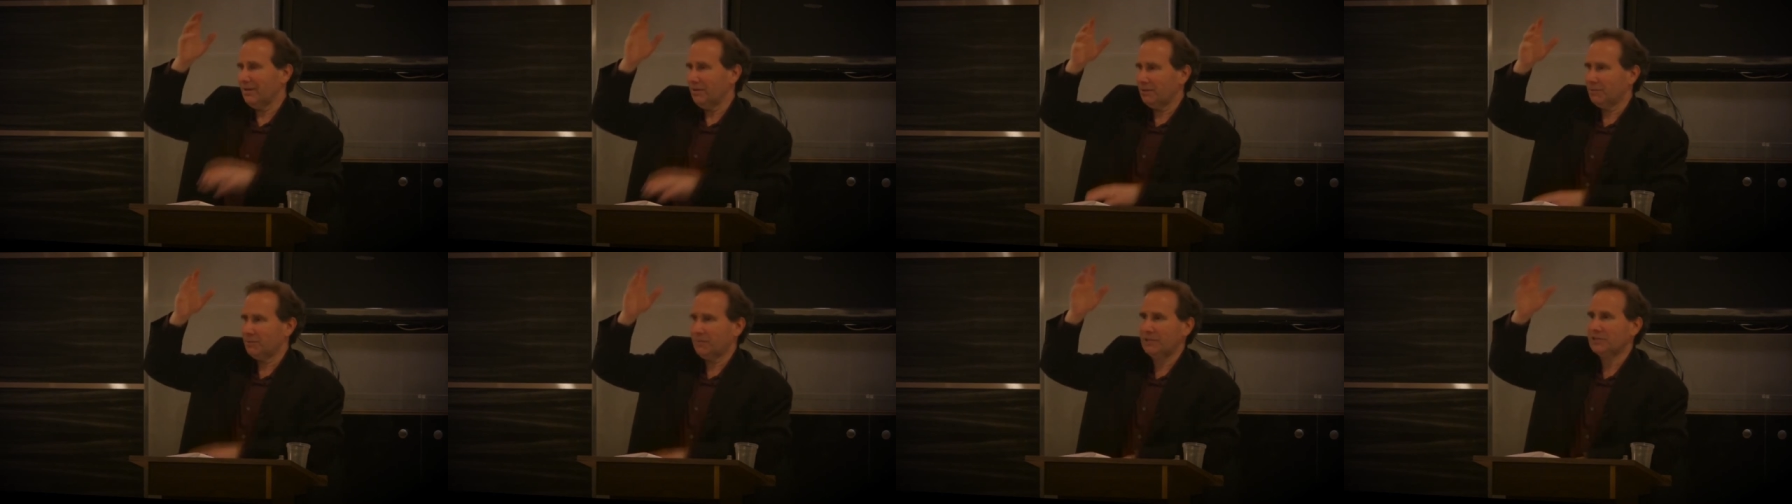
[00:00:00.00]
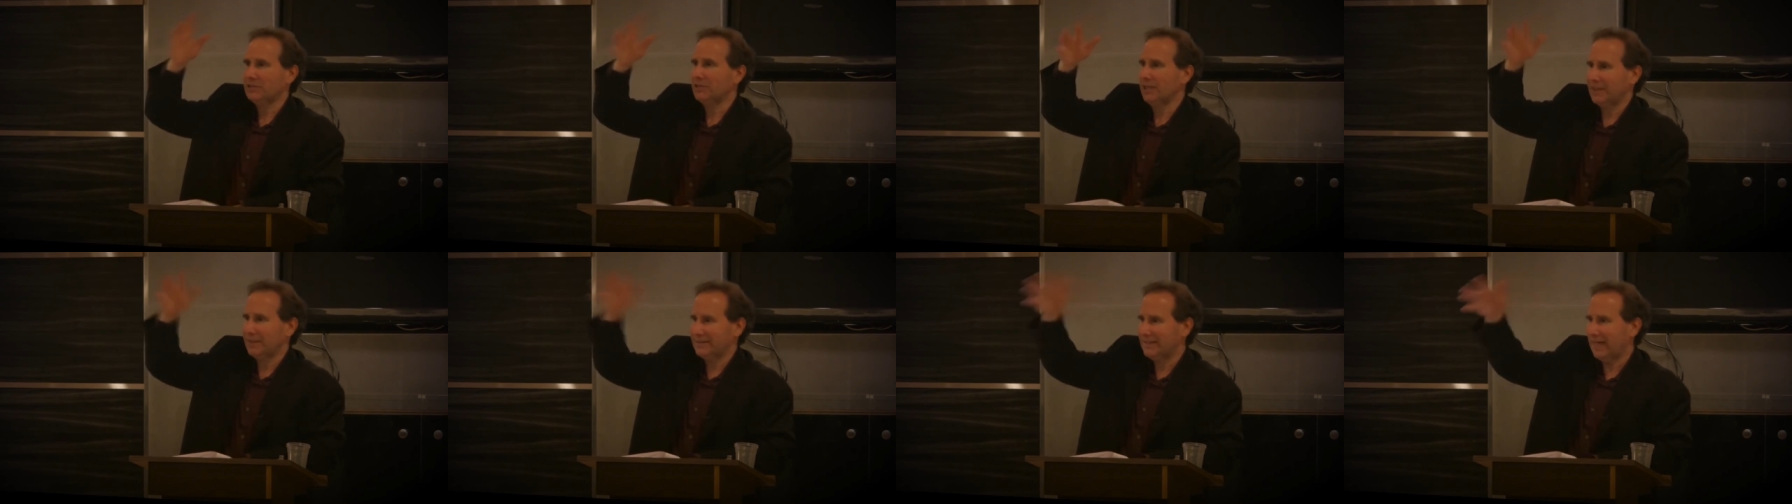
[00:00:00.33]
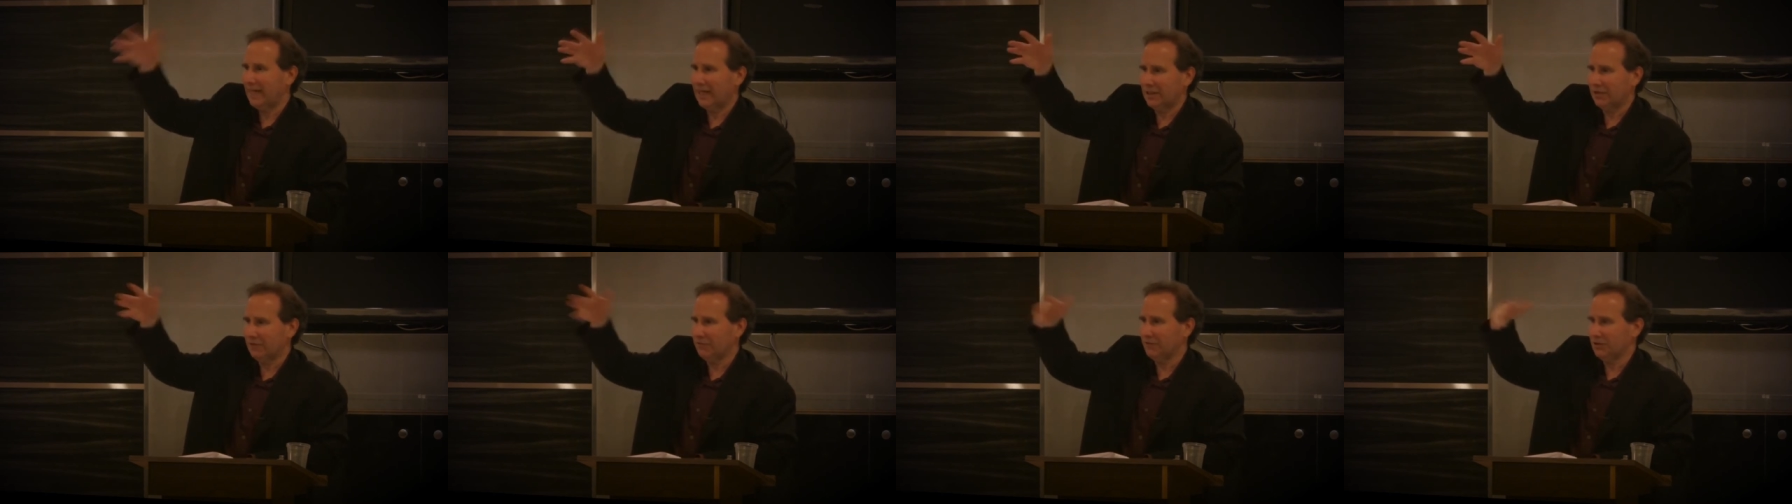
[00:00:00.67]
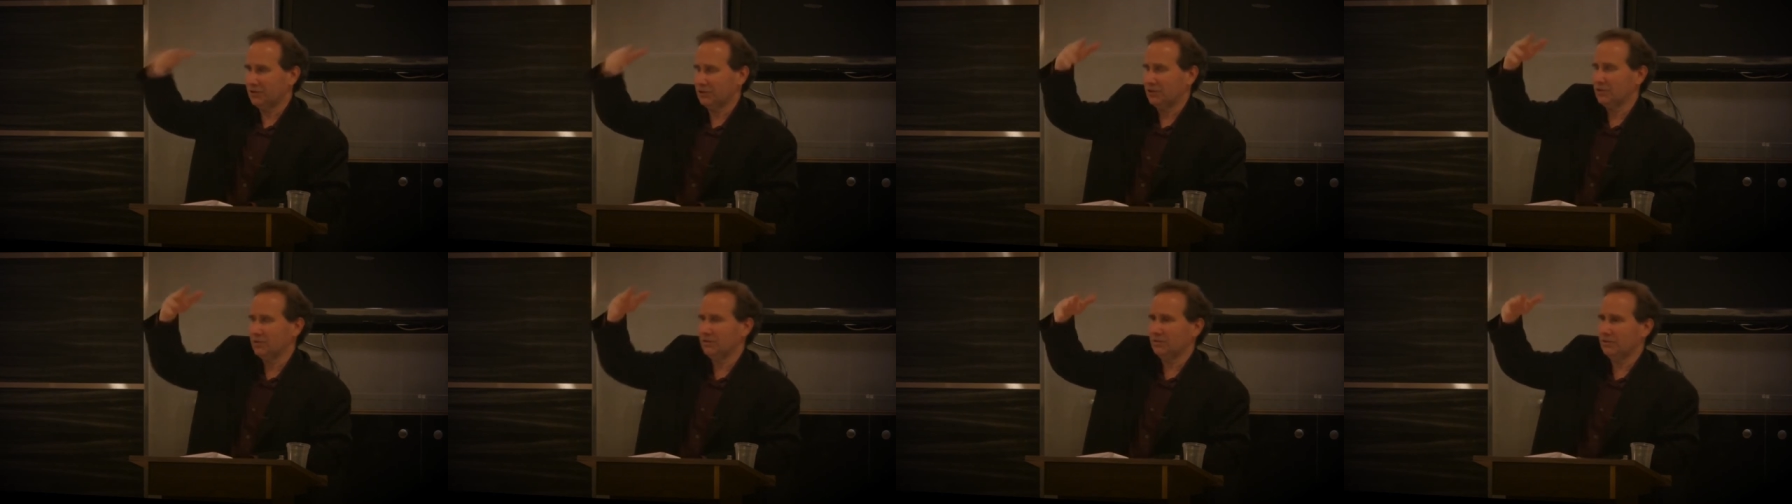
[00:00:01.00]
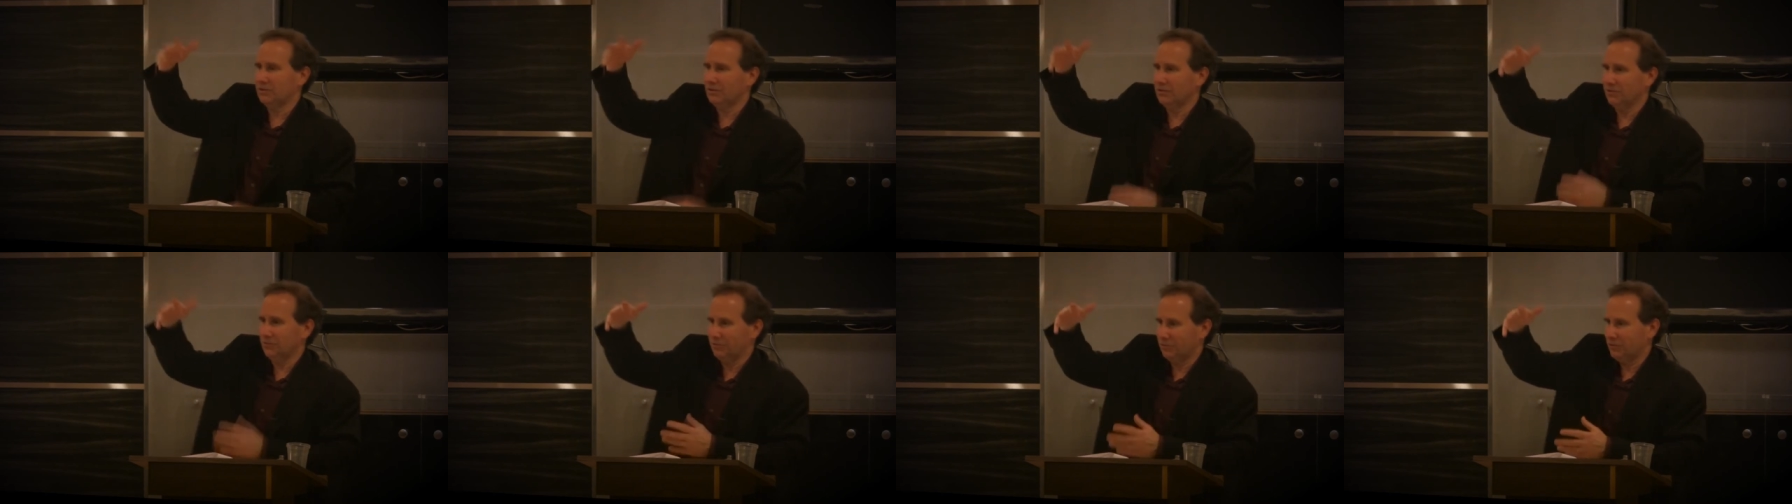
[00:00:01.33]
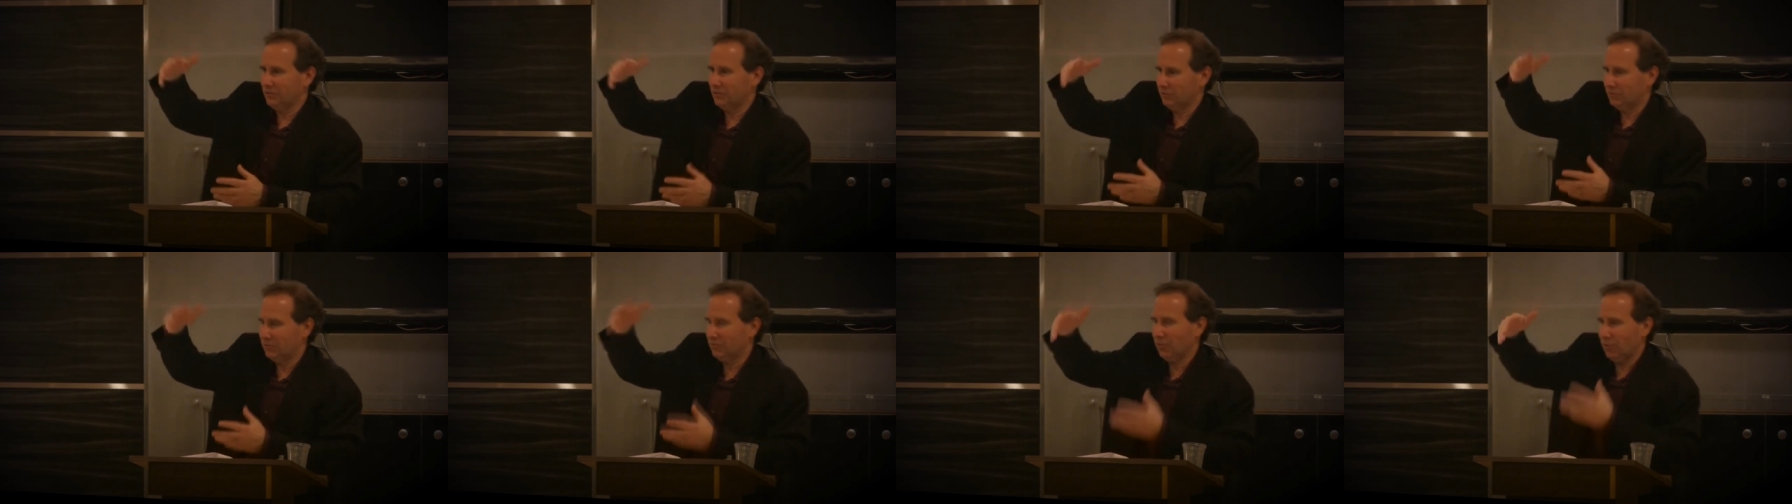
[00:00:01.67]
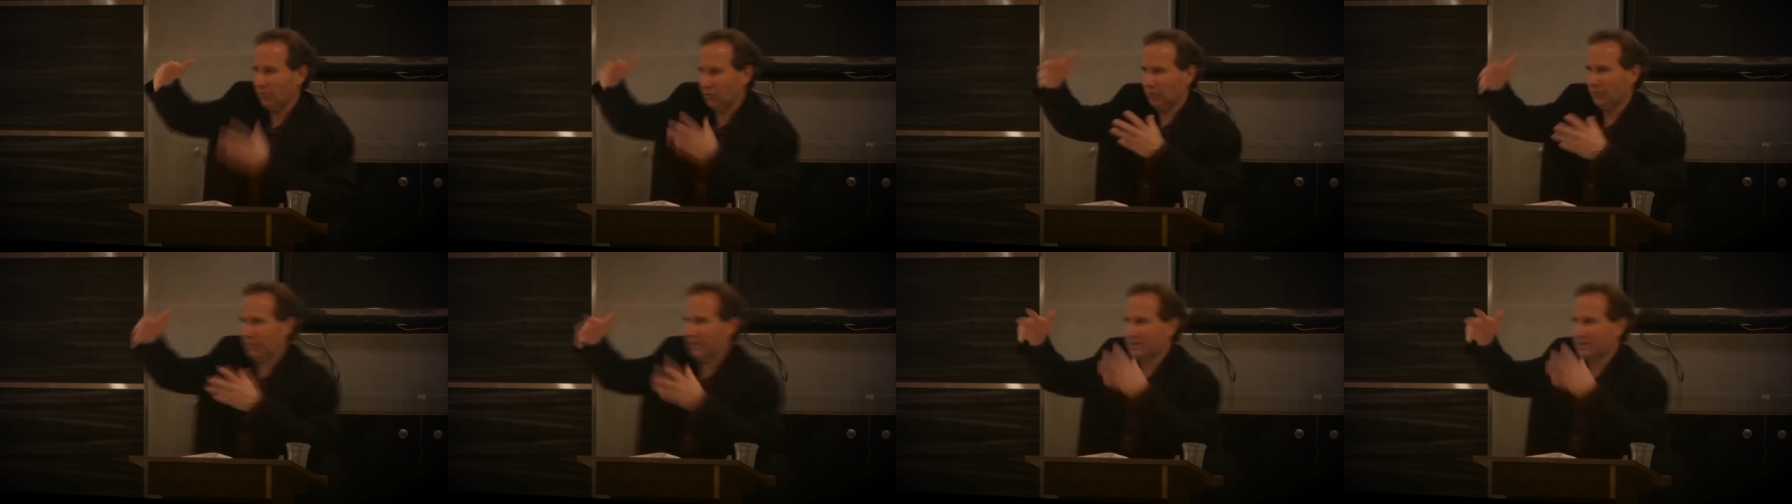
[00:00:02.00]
especially on television, you, or the